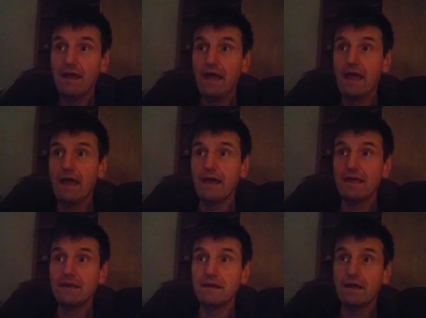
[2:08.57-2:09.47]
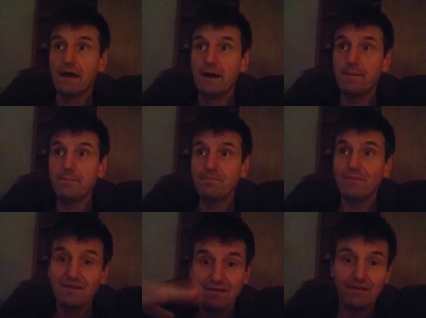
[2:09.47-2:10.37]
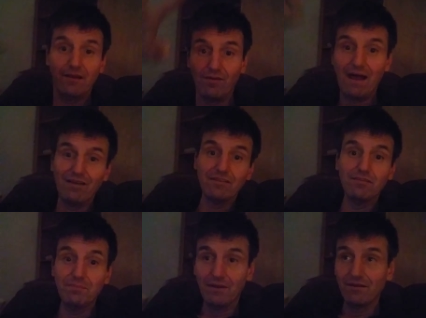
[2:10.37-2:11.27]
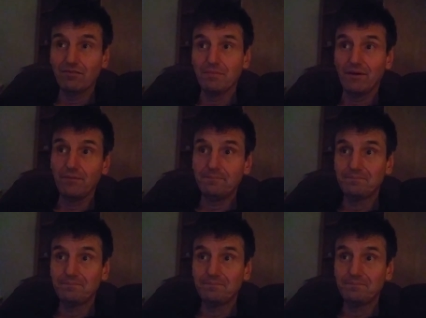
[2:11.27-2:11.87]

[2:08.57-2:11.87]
and um, the, the, little houses and buildings were built.